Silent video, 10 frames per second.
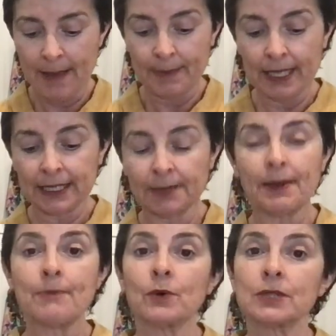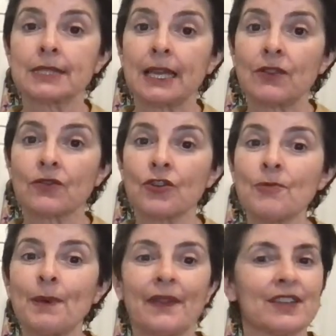be a little bit more see-through,
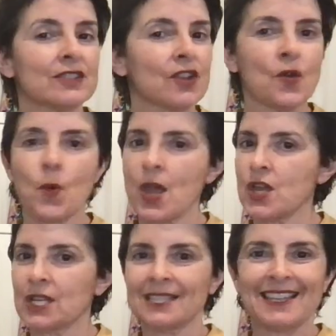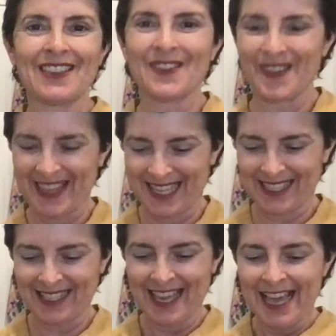but there's no way you're going to see through this.